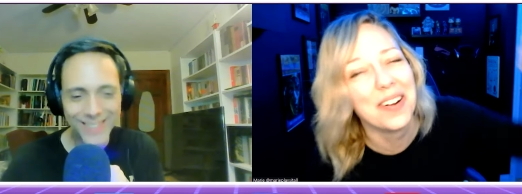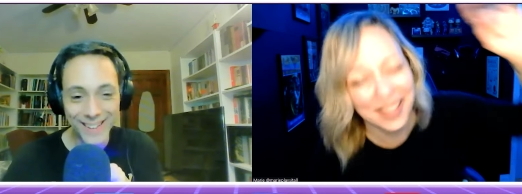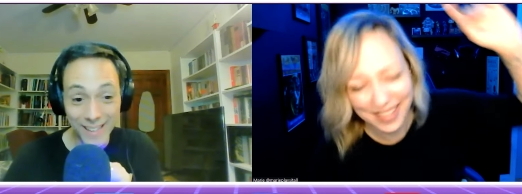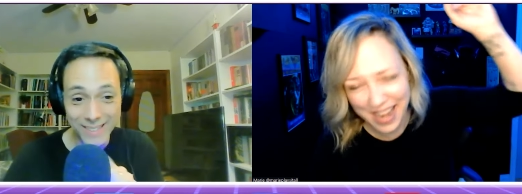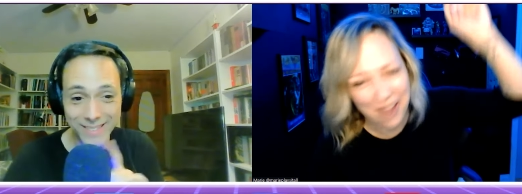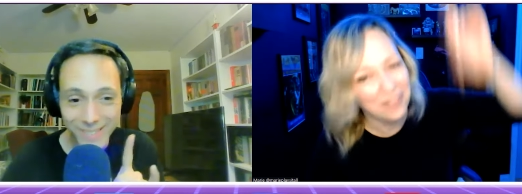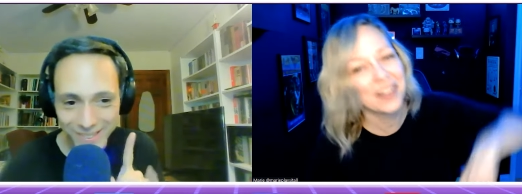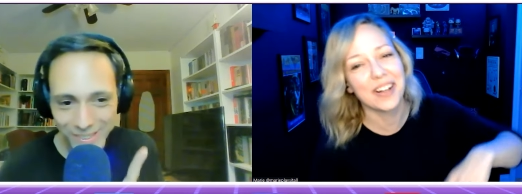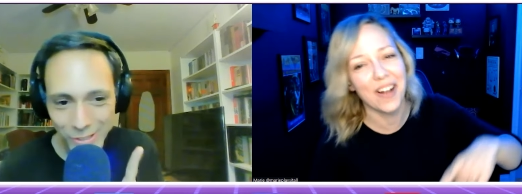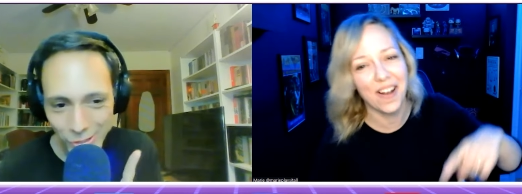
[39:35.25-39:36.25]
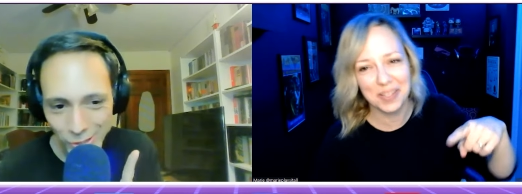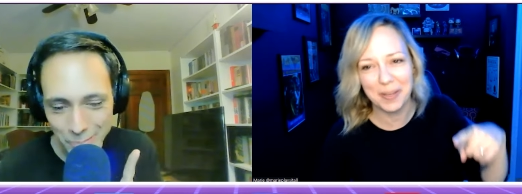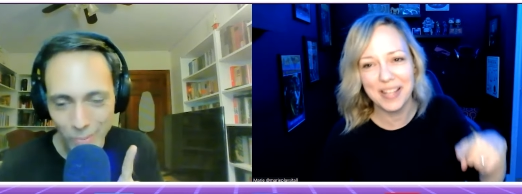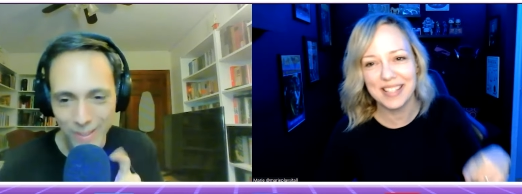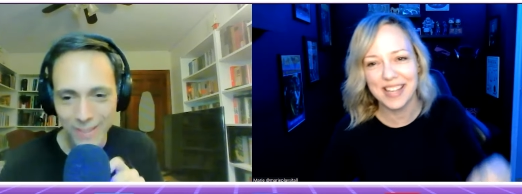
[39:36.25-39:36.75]
Speaker 1: yes. never Good
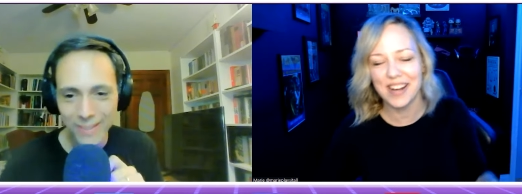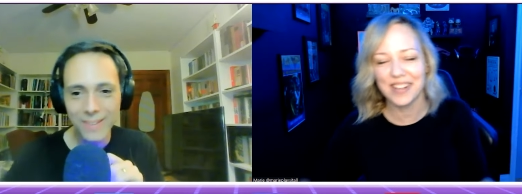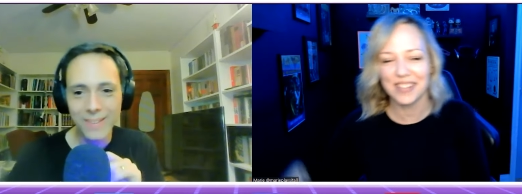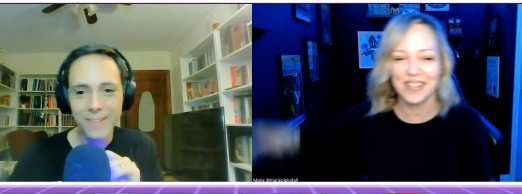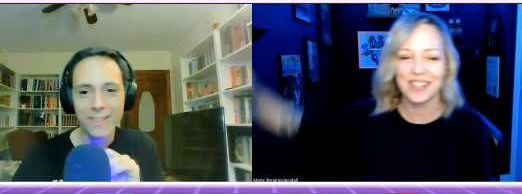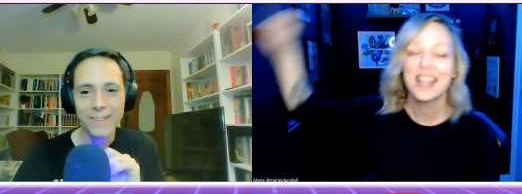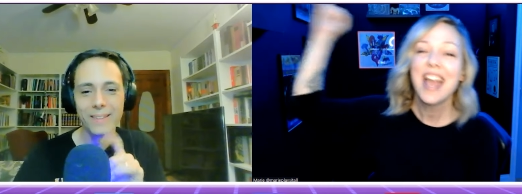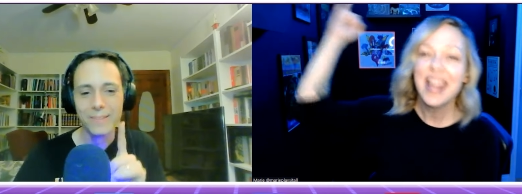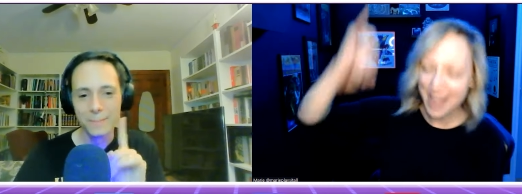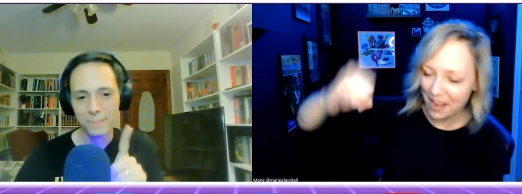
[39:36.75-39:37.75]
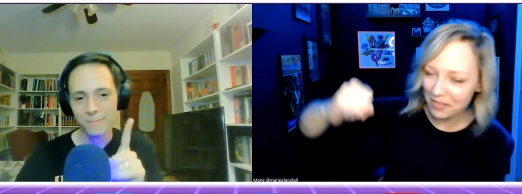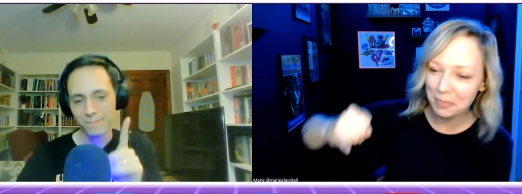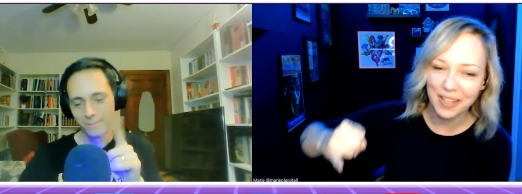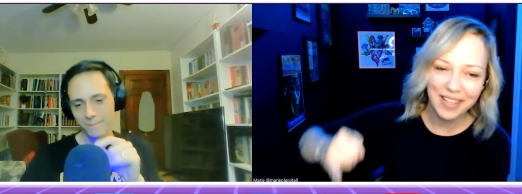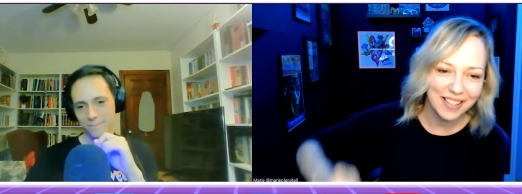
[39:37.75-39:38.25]
cosplay point. these characters.
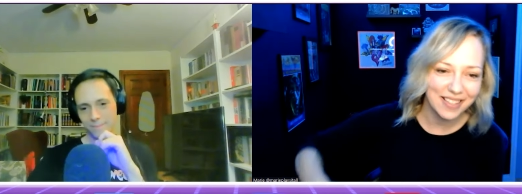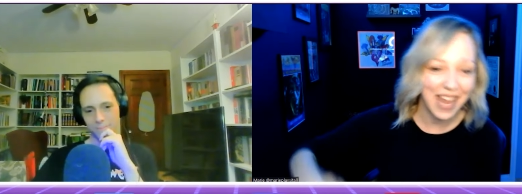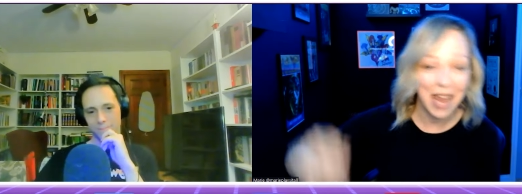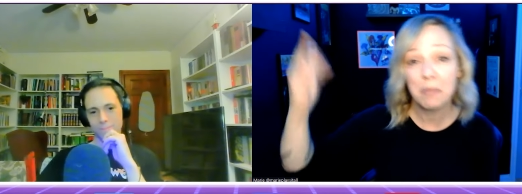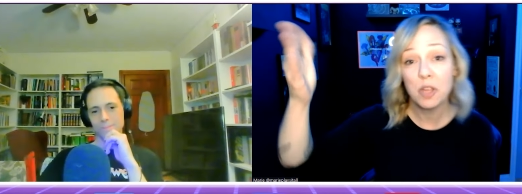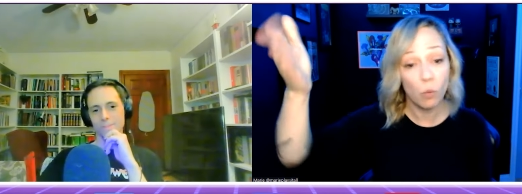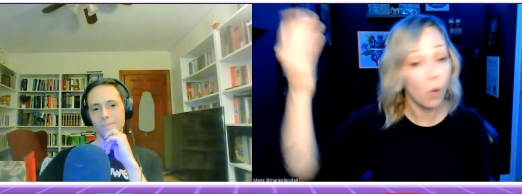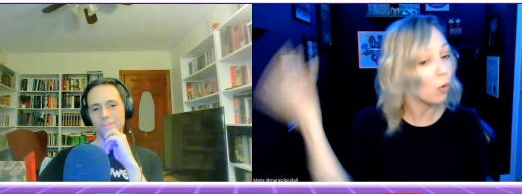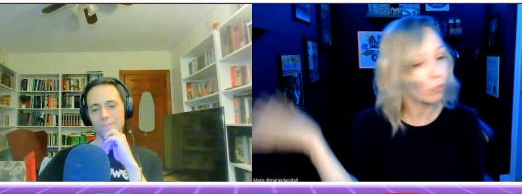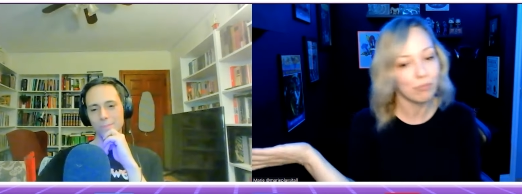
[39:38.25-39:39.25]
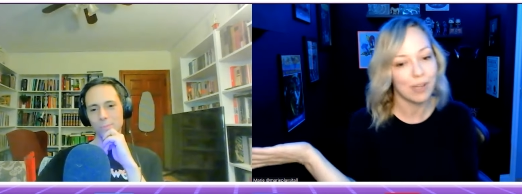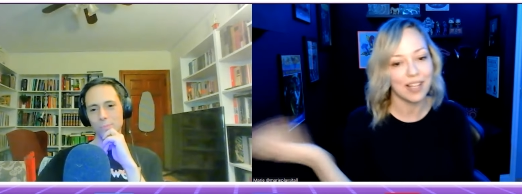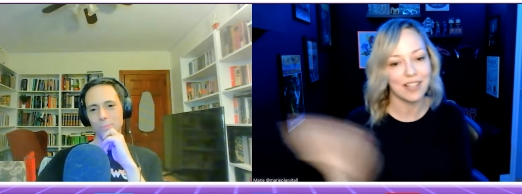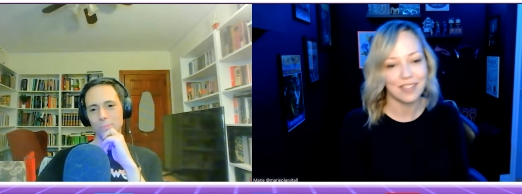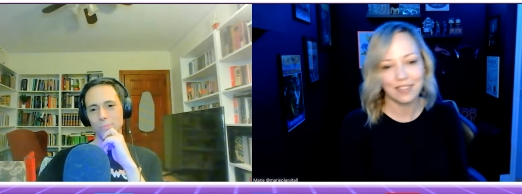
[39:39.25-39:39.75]
Never play this game. You
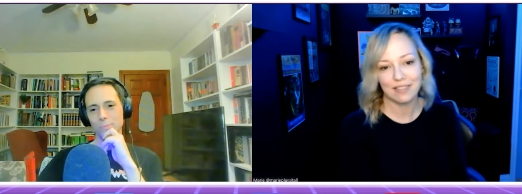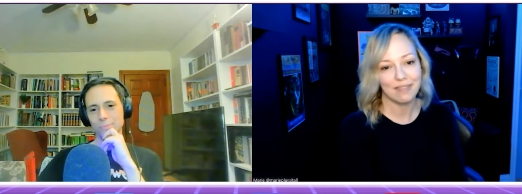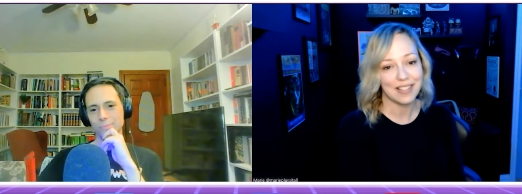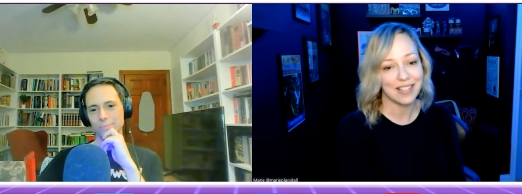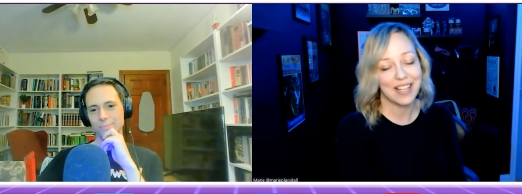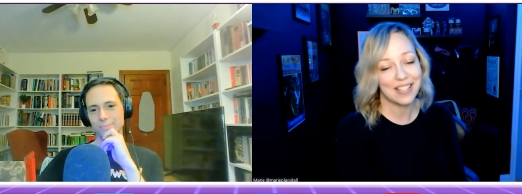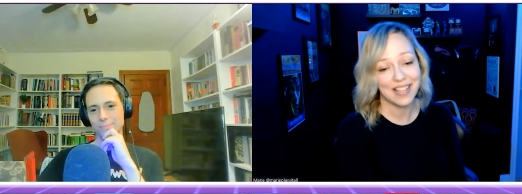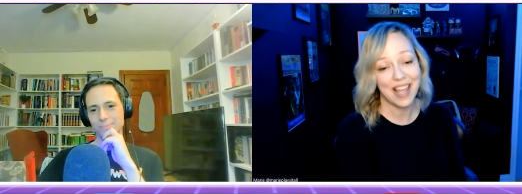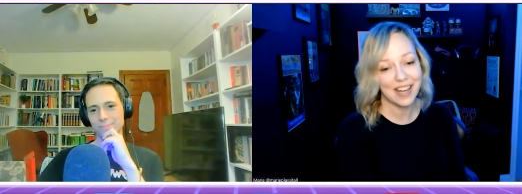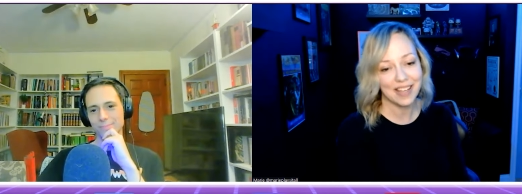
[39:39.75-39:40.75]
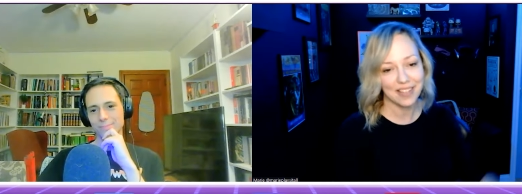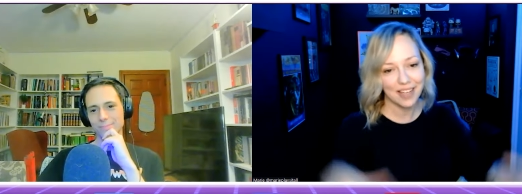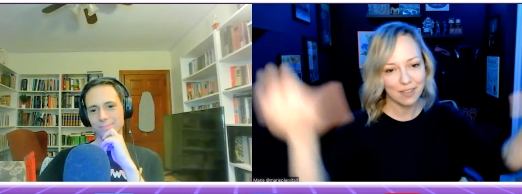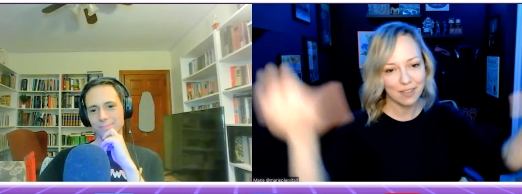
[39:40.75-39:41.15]
won't because it's dead.